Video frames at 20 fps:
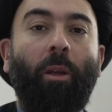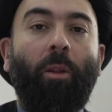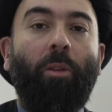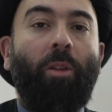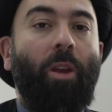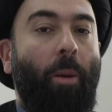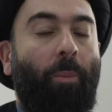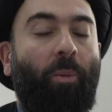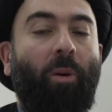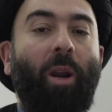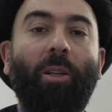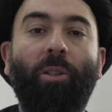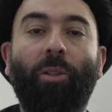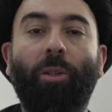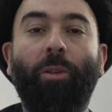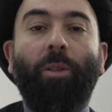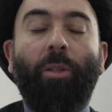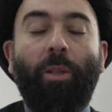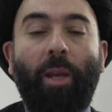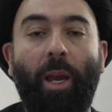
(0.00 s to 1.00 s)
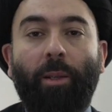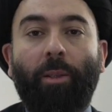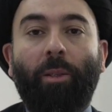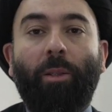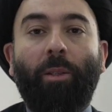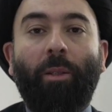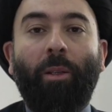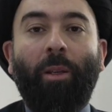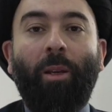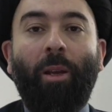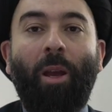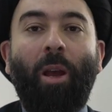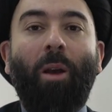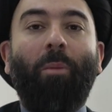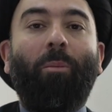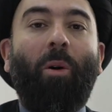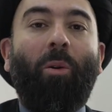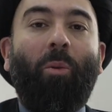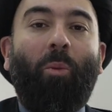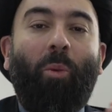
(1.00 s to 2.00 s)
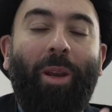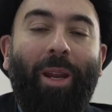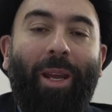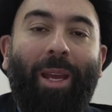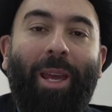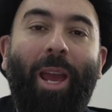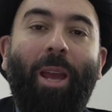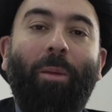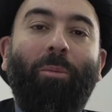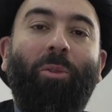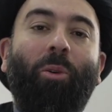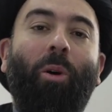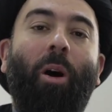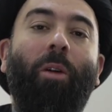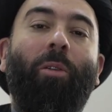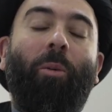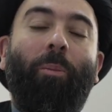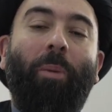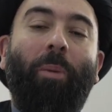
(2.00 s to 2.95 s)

the oppressors, yes, but when it came to other